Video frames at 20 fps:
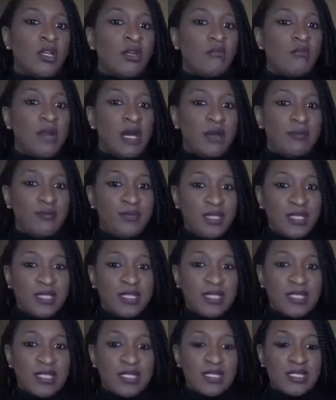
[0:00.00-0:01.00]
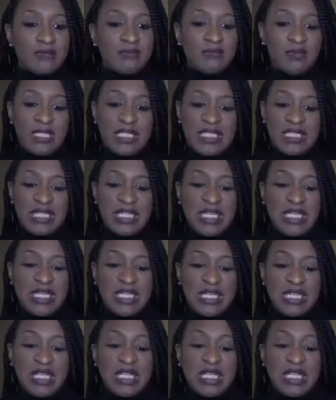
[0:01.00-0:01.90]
my biggest mistake.